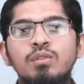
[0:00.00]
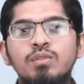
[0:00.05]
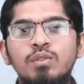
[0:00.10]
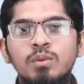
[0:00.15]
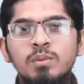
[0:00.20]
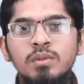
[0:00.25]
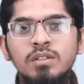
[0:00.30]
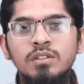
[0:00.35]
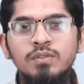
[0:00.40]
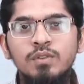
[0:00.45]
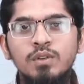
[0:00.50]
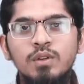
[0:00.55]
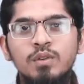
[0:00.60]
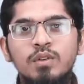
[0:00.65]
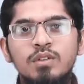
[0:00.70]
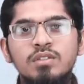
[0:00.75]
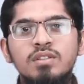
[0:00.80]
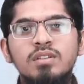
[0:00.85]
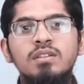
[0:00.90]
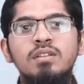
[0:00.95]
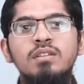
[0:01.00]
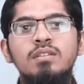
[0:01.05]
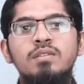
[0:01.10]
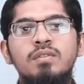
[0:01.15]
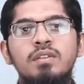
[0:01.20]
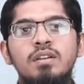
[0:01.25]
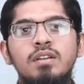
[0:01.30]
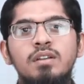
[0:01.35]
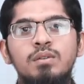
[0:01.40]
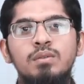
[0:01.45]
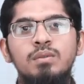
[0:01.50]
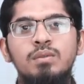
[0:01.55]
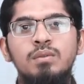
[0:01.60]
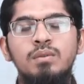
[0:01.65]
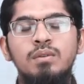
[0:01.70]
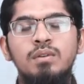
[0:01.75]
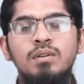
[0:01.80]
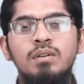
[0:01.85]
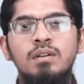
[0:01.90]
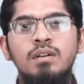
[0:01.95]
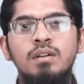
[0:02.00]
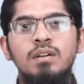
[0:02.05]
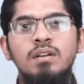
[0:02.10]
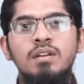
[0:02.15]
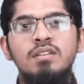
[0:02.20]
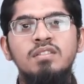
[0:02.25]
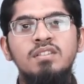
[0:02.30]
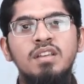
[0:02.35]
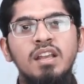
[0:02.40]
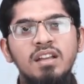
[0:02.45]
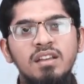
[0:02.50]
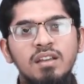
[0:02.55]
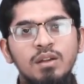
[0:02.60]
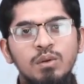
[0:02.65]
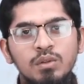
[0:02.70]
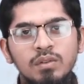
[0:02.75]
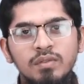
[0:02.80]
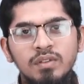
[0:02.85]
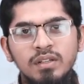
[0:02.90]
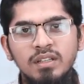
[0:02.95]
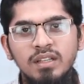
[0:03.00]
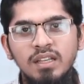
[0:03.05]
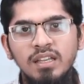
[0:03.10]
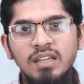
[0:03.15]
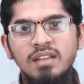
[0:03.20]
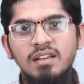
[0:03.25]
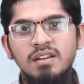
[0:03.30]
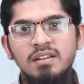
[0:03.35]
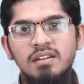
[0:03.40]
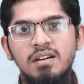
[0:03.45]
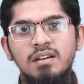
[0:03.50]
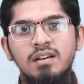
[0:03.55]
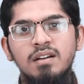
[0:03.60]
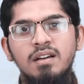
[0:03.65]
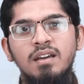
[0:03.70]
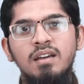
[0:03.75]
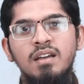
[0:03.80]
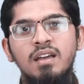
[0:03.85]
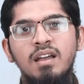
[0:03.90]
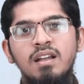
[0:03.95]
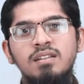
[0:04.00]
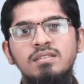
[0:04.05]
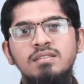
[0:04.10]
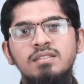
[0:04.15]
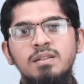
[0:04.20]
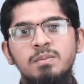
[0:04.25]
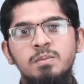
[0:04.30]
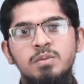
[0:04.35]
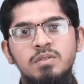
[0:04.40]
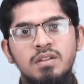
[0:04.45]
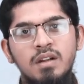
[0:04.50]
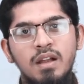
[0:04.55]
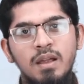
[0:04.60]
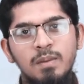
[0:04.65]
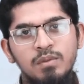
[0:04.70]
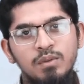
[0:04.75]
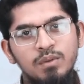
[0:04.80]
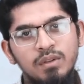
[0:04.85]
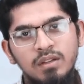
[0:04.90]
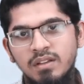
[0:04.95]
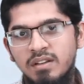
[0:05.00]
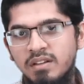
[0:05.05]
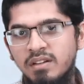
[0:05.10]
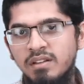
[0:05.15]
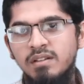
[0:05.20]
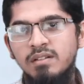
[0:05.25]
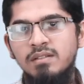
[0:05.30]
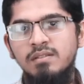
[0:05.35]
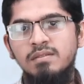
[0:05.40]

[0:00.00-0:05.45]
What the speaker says: so much for watching this video. Stay tuned with eKida and subscribe to eKida.